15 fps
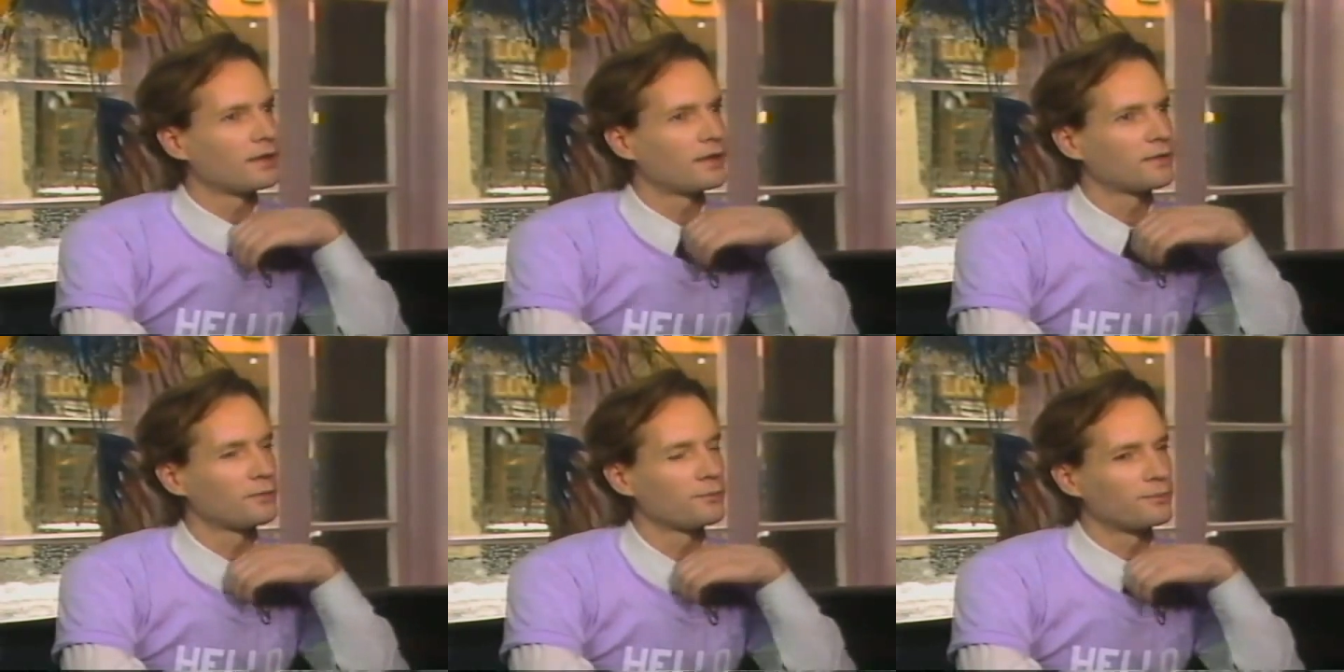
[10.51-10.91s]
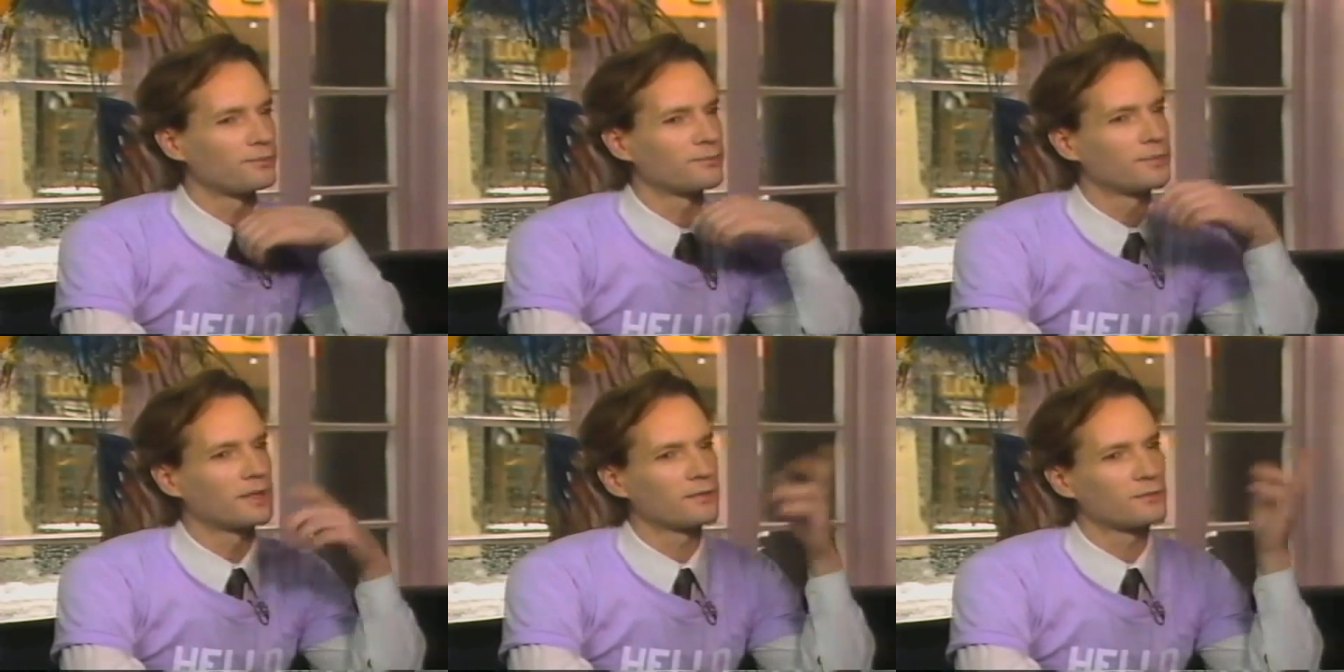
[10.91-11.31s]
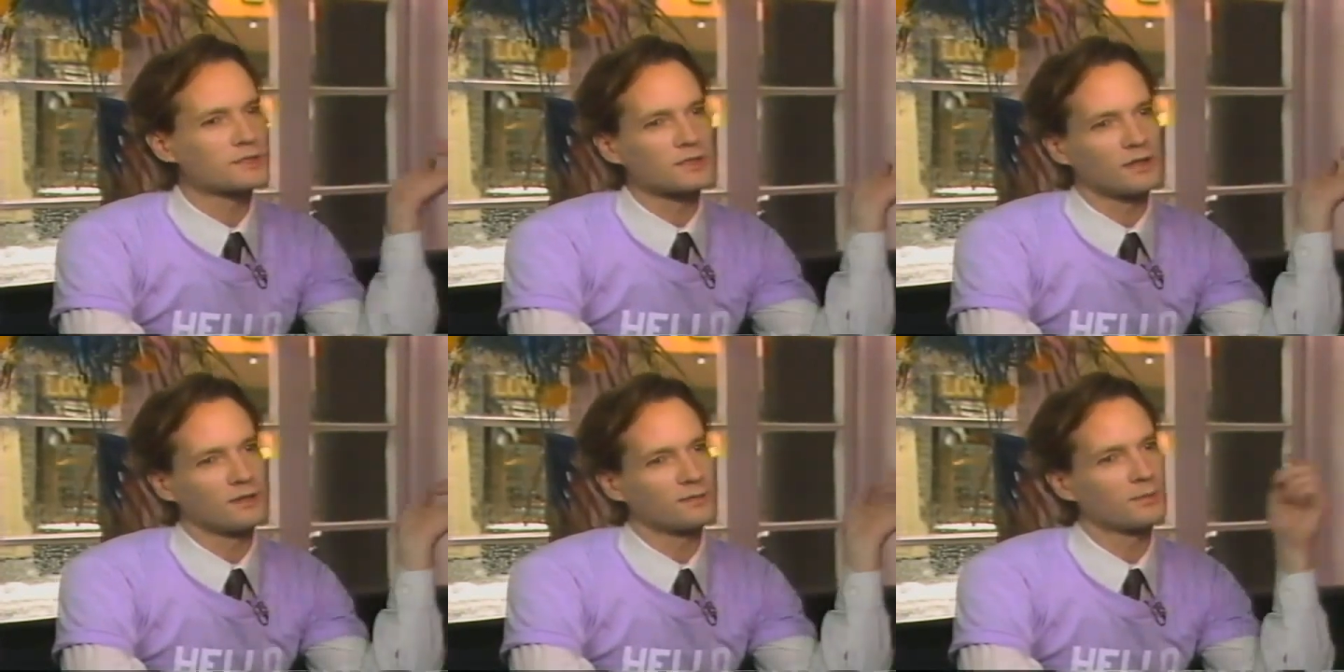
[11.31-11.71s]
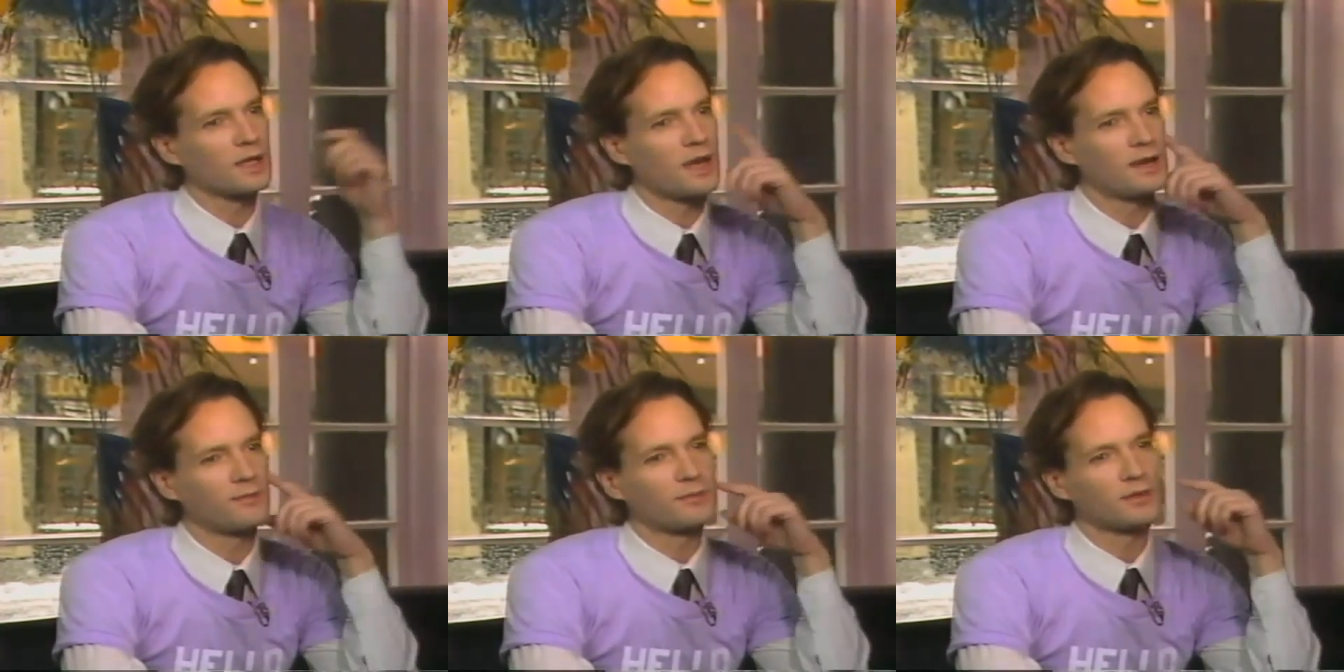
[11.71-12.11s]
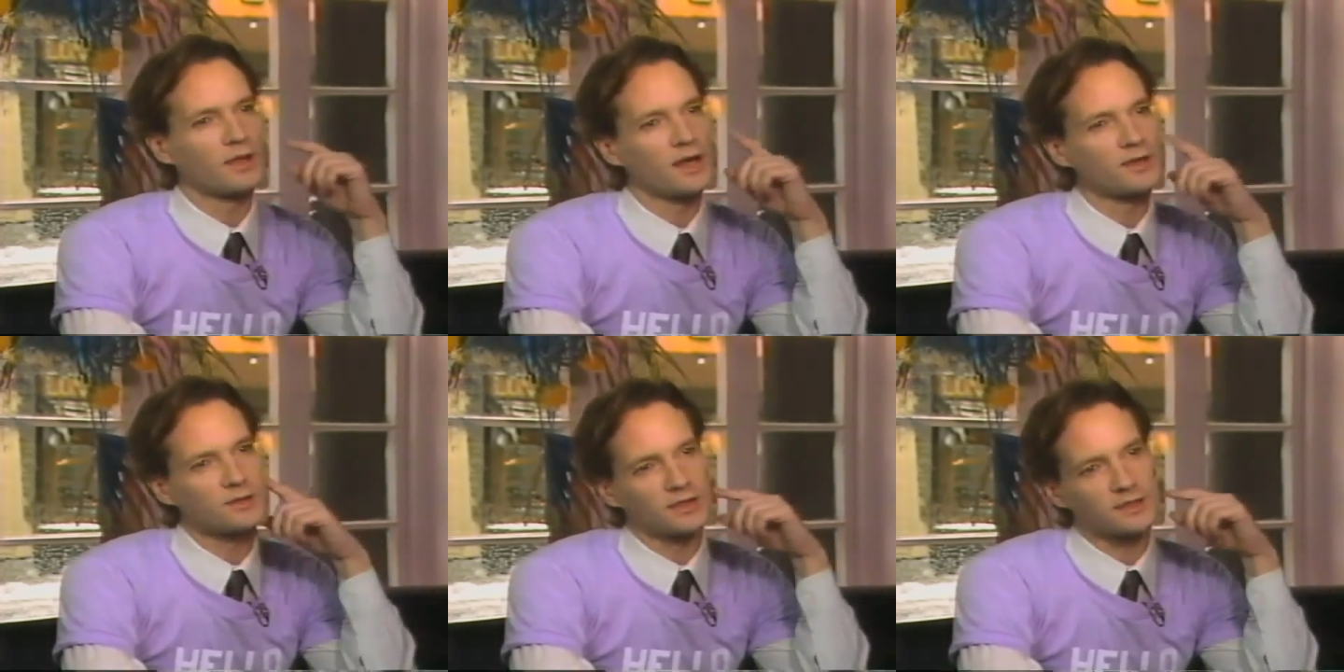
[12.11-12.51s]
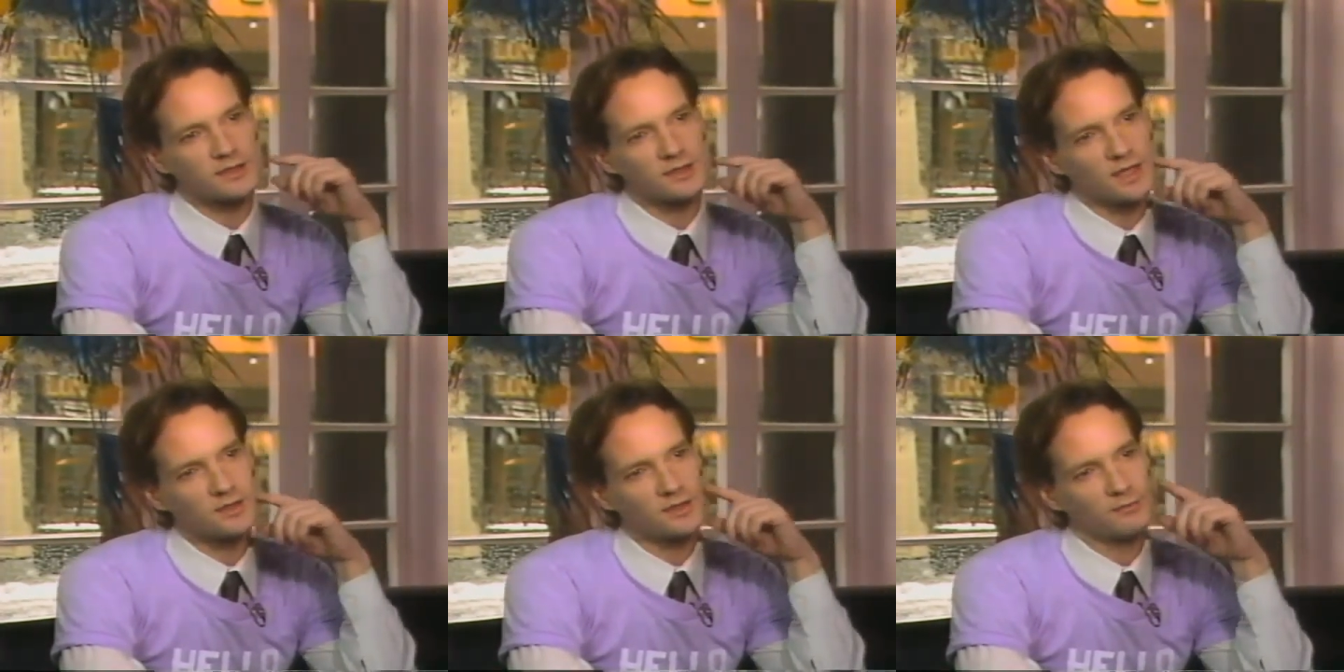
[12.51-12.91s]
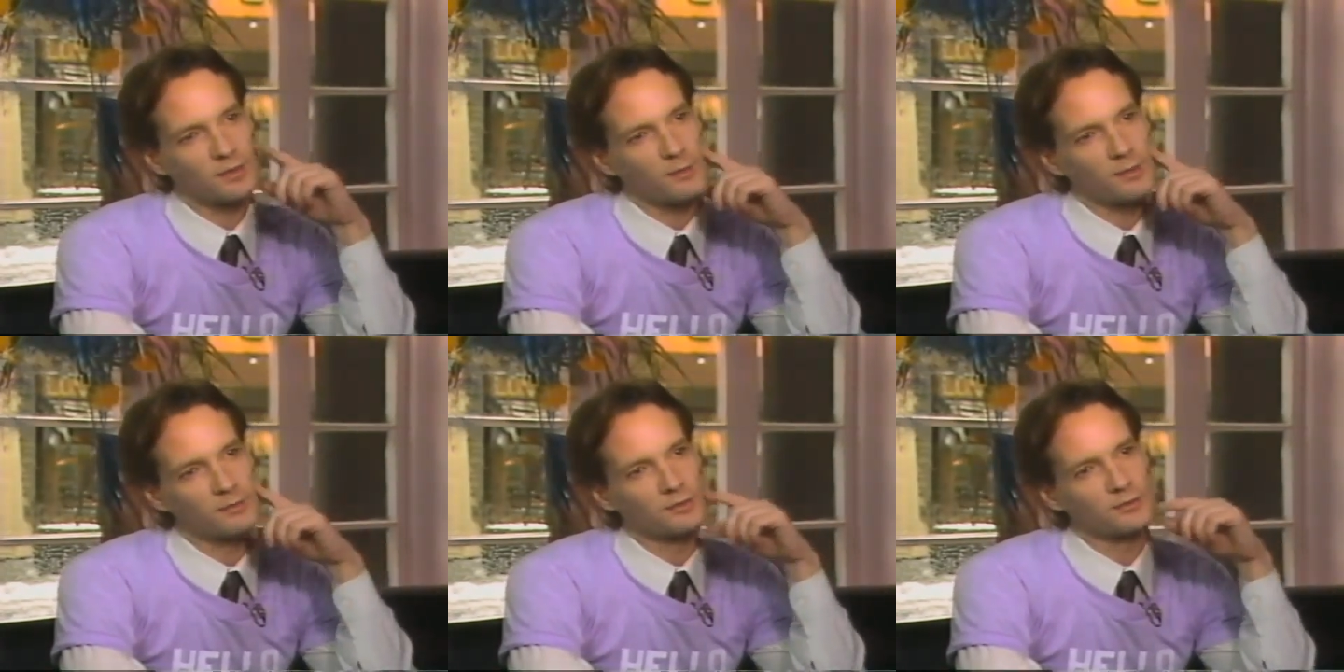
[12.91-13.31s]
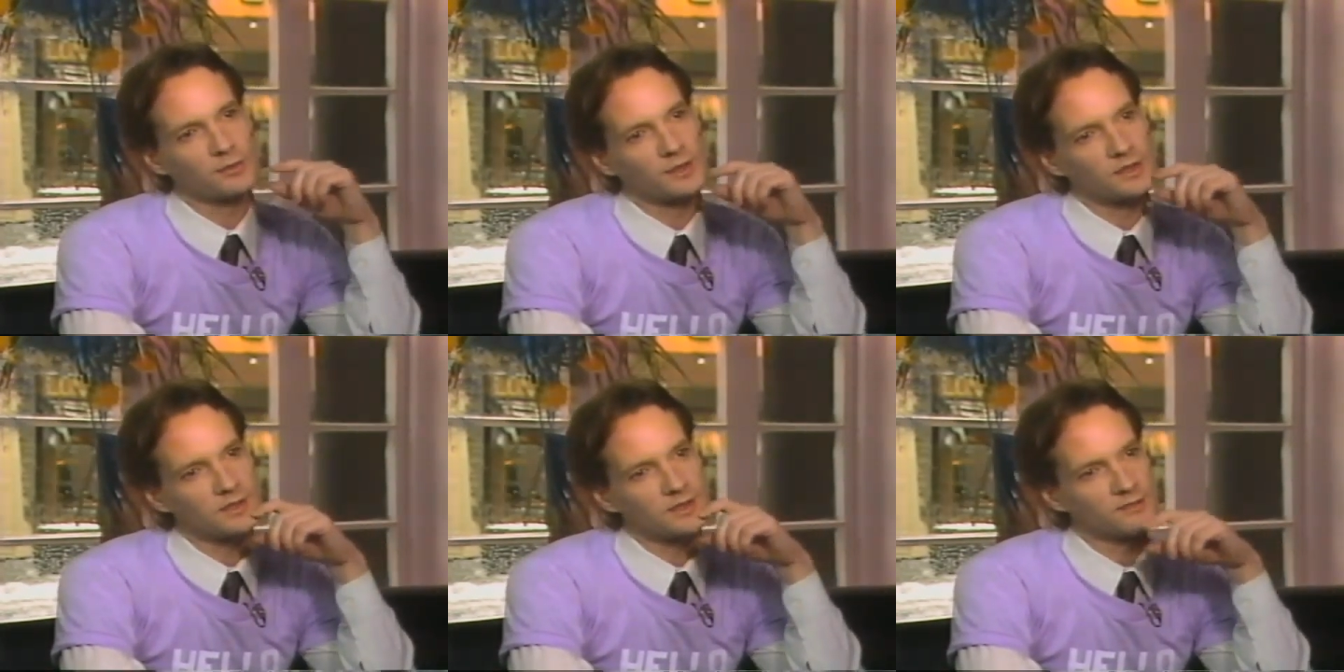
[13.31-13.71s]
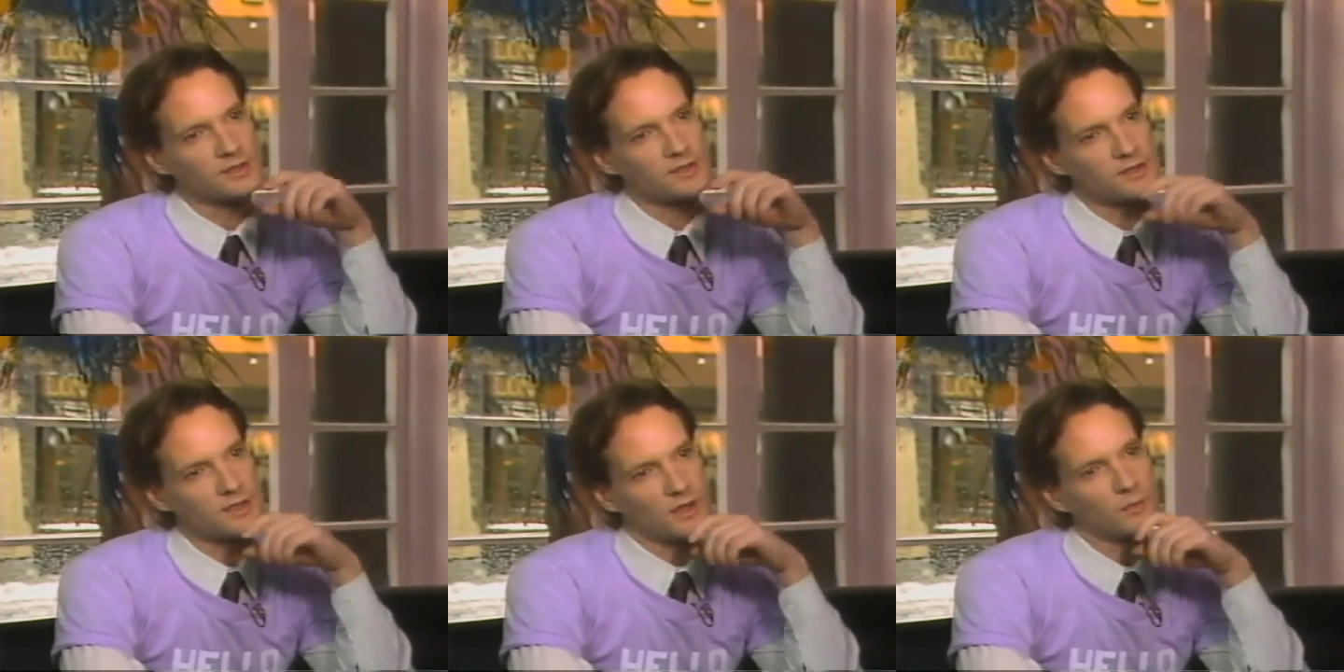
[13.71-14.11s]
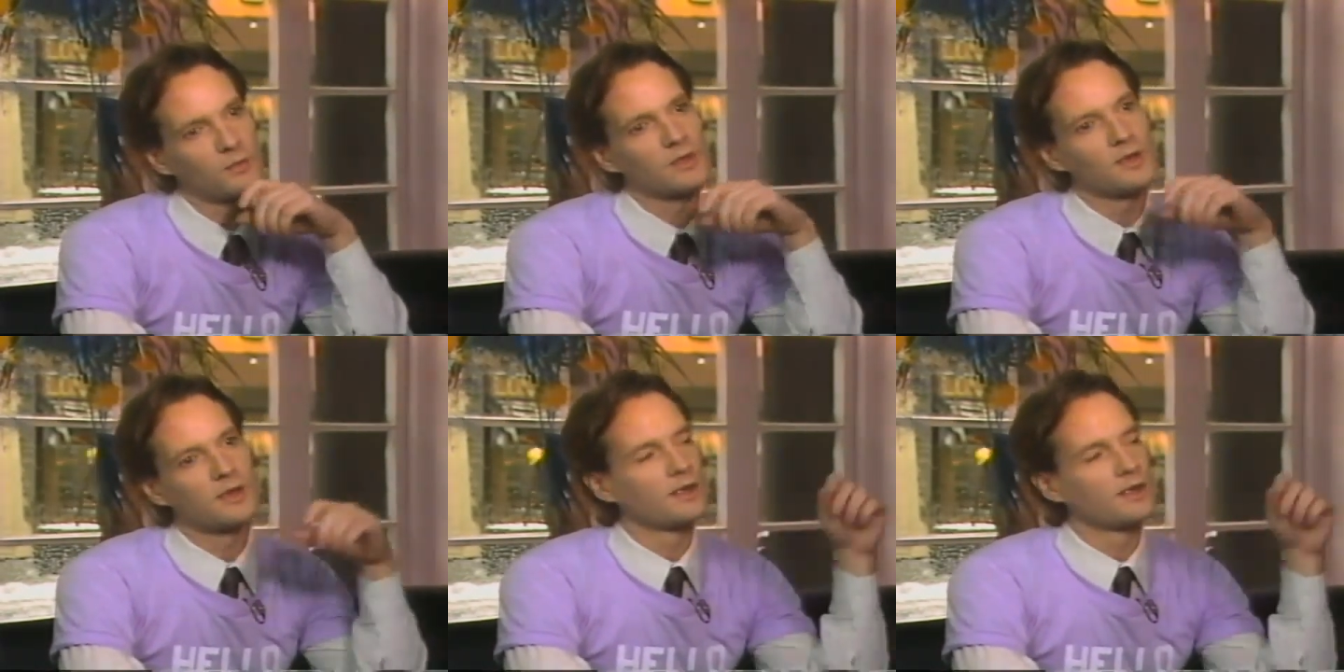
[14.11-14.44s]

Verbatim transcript: a, it was a, kind of a logical extension of what we were doing in the TV show